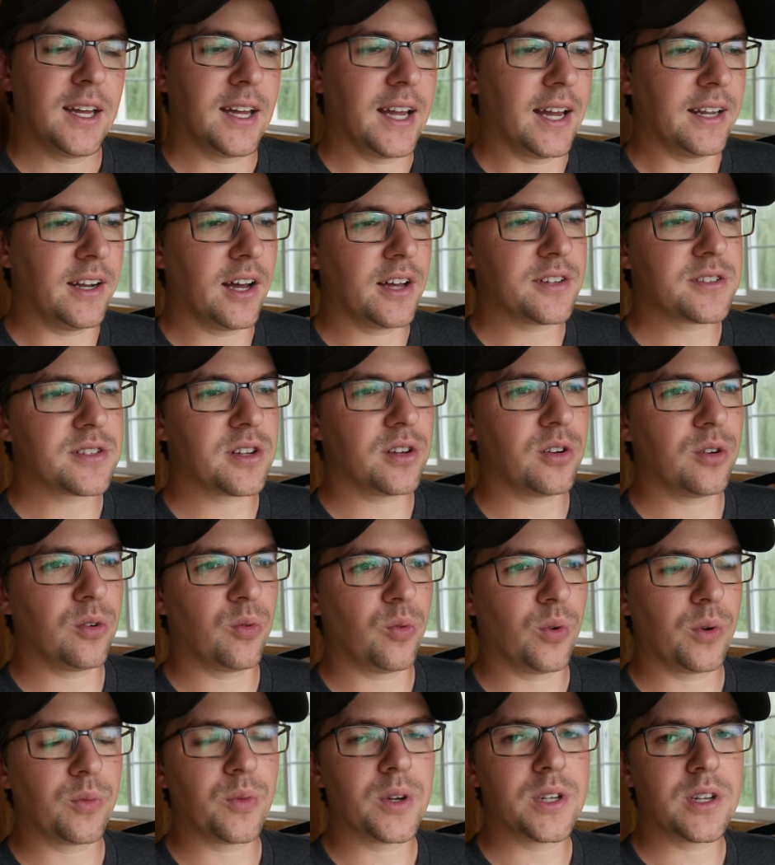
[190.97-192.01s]
And also,
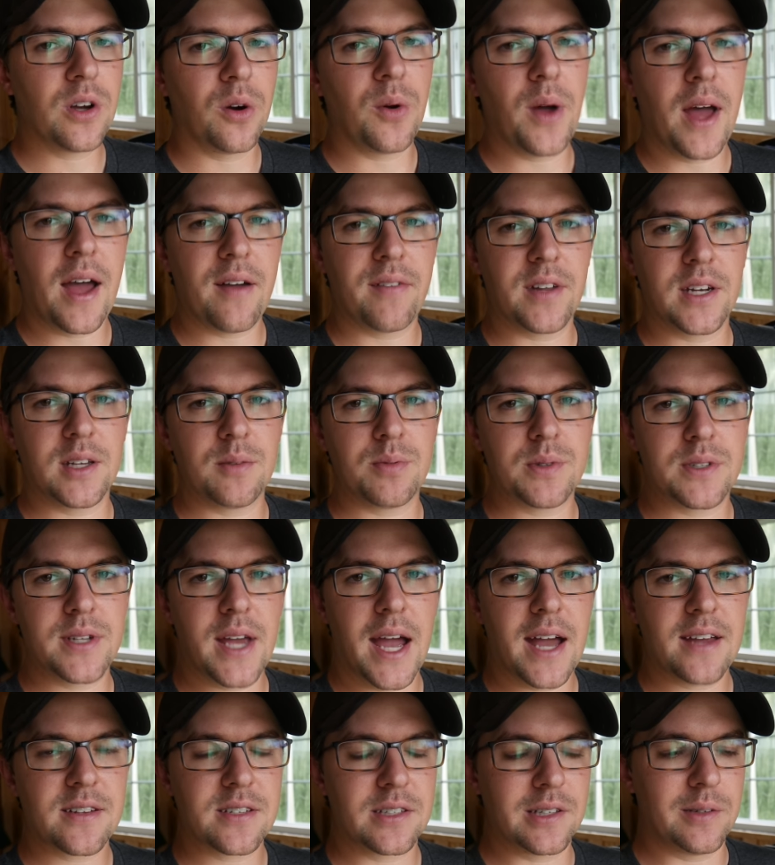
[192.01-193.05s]
when we don't have any
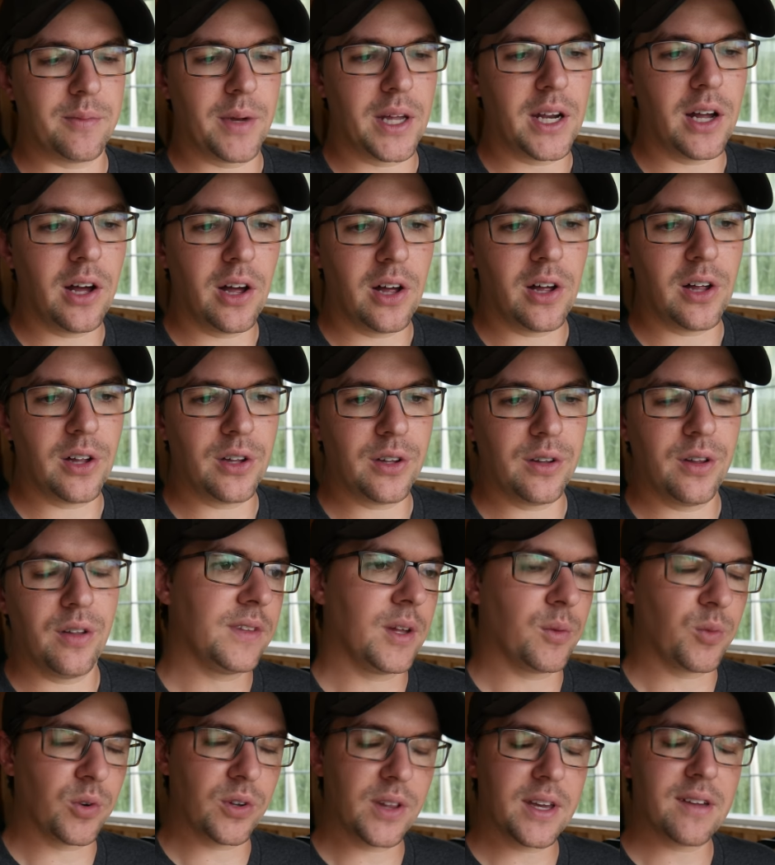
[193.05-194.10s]
potassium at all,
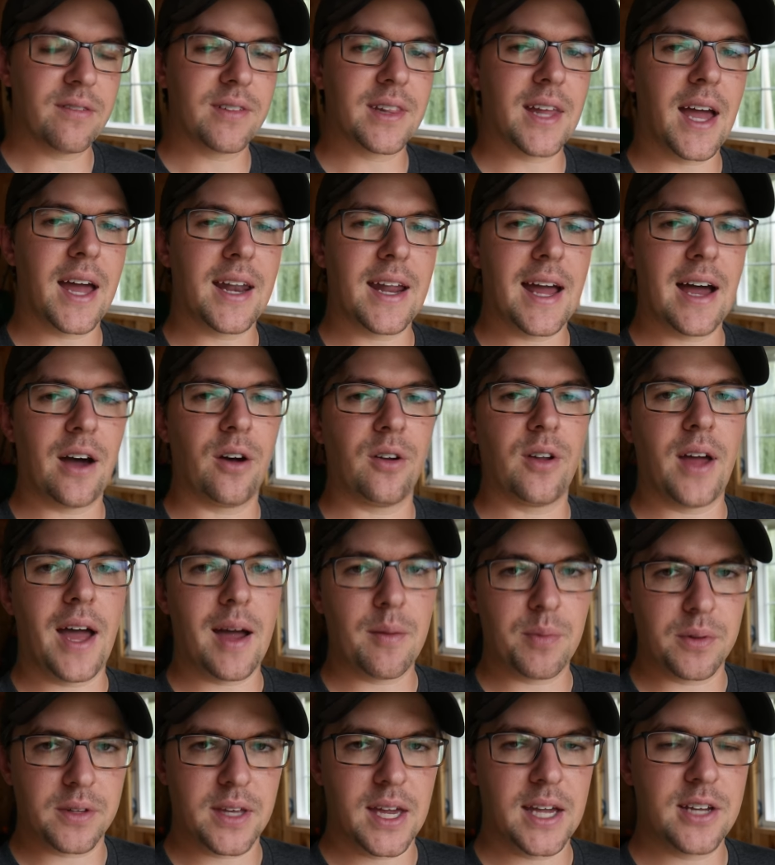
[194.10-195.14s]
then we're leaving that out
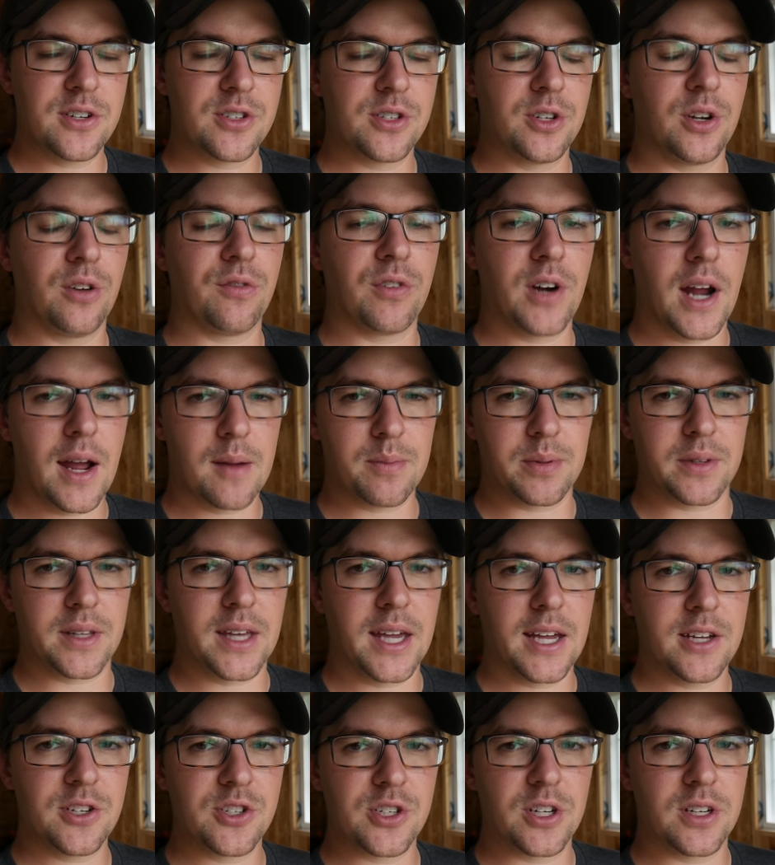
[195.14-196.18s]
application over
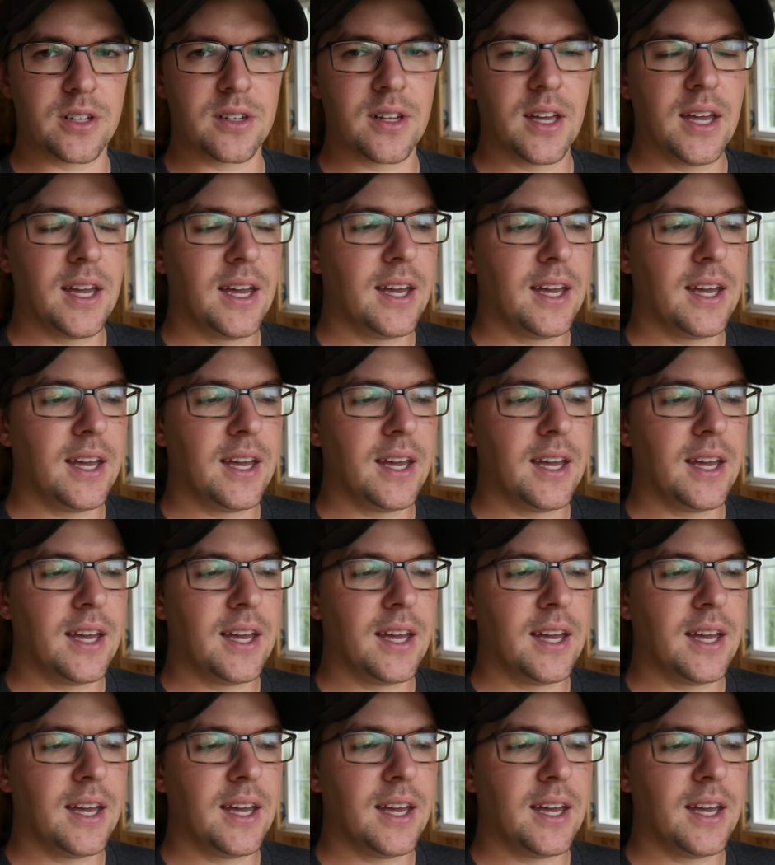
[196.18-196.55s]
application,